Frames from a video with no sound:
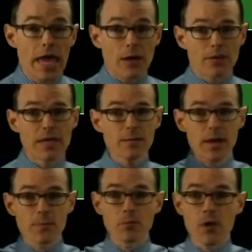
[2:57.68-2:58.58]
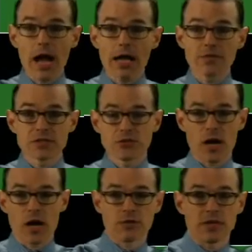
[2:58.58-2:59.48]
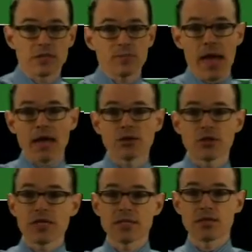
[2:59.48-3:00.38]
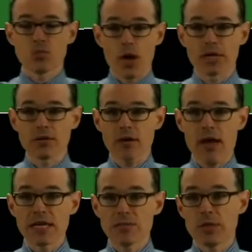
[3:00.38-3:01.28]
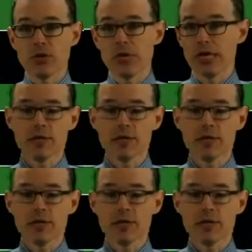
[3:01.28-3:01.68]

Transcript: Thinking about a block of instruction. Let's imagine this is one class period.